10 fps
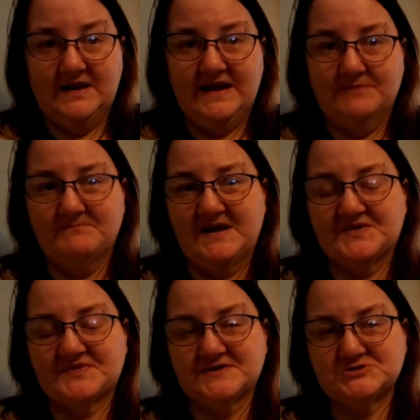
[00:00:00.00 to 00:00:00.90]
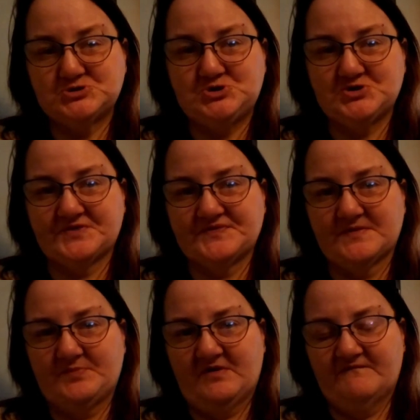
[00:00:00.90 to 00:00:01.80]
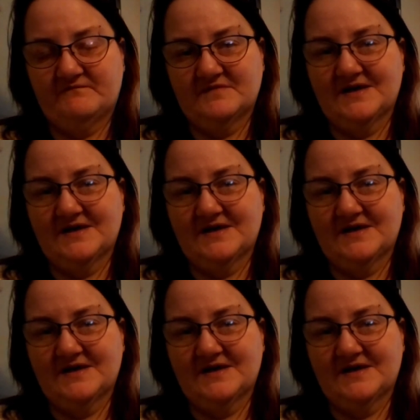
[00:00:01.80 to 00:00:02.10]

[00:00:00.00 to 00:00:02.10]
it makes it just above,